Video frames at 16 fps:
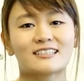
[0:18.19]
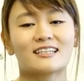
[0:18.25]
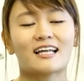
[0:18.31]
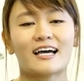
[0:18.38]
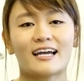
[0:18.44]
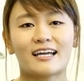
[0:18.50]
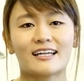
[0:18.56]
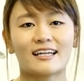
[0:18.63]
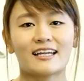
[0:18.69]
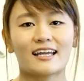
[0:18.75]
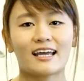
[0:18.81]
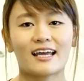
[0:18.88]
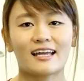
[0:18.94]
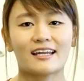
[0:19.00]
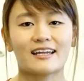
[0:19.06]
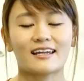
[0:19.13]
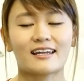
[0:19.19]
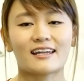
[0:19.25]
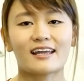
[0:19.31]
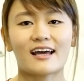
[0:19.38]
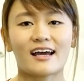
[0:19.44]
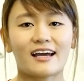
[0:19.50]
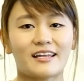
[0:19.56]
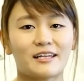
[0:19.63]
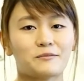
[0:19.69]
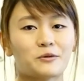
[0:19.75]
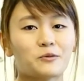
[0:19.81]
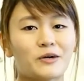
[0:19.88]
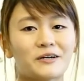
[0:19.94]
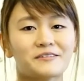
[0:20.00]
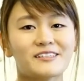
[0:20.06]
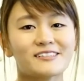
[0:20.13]
Elaine in
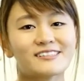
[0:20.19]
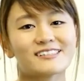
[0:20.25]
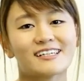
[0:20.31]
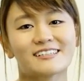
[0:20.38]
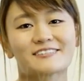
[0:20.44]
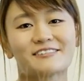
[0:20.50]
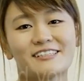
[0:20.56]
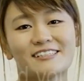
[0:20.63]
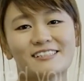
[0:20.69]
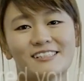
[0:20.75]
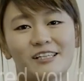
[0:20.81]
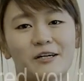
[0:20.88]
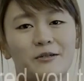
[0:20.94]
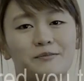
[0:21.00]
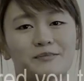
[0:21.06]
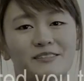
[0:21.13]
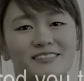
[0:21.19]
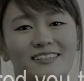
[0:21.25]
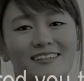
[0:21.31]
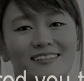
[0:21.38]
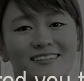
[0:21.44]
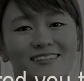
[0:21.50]
animal wellness at Green Slopes.